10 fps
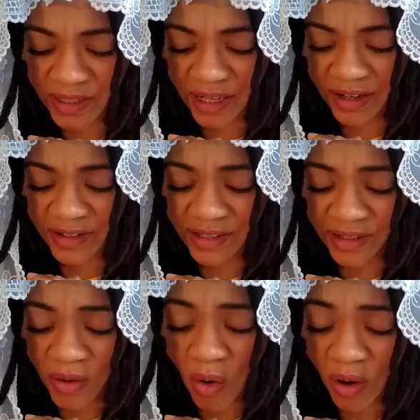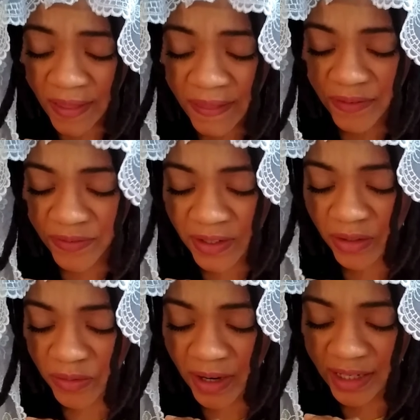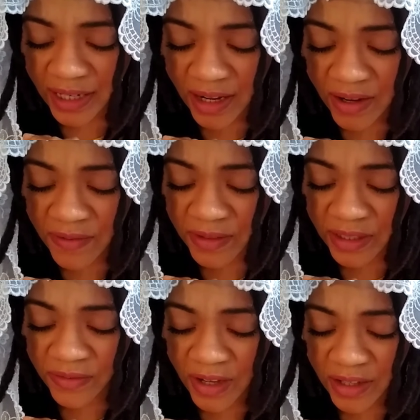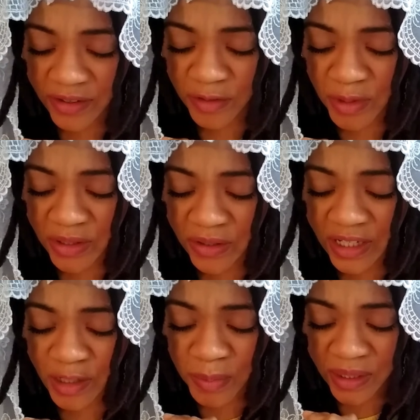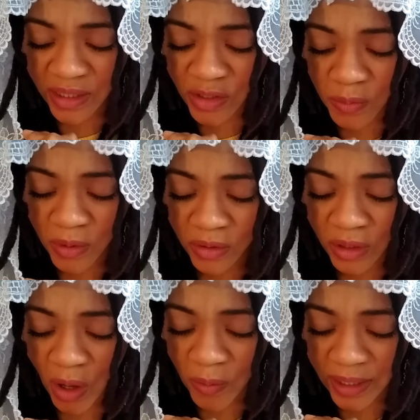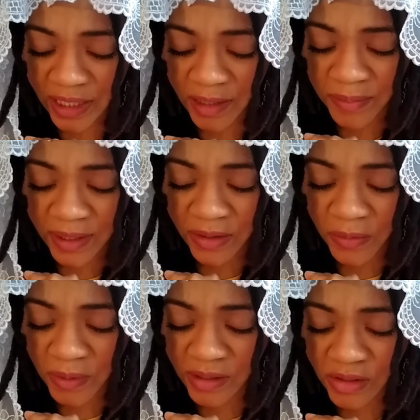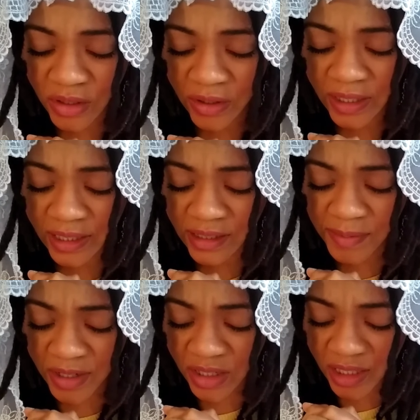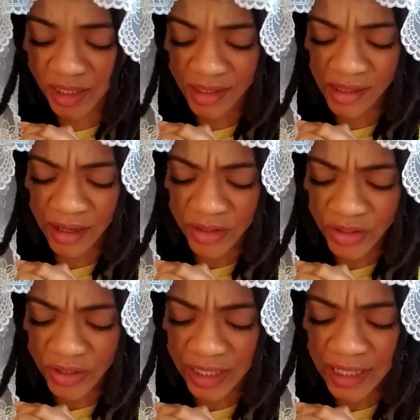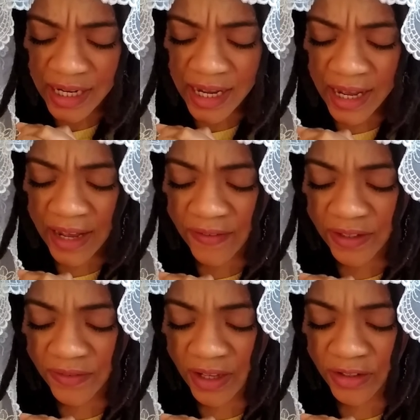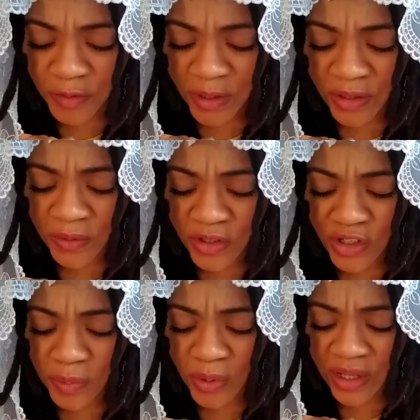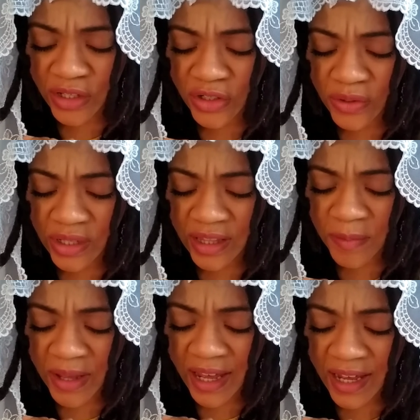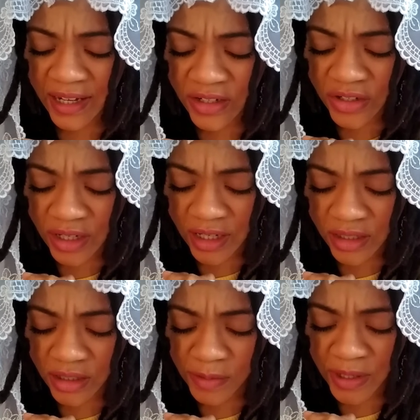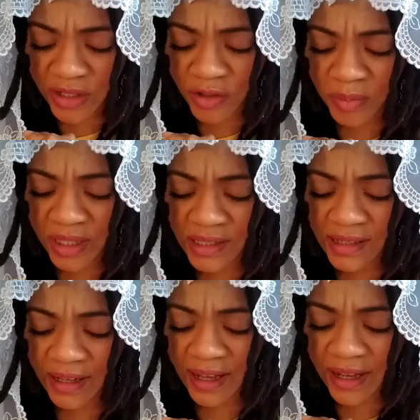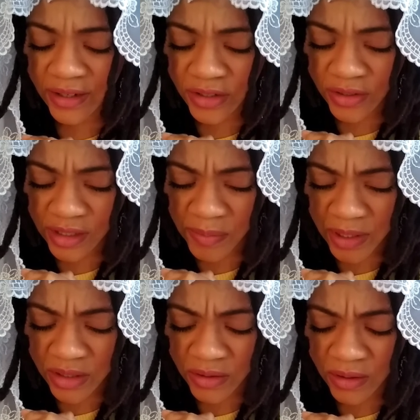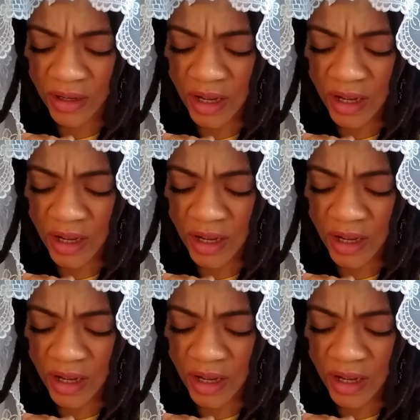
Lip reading: that are still on the field right now, Heavenly Father and Mother, keeping this world going, keeping the wheels turning, especially in this country, Heavenly Father and Mother, we just pray that you send them an extra special blessing, an extra special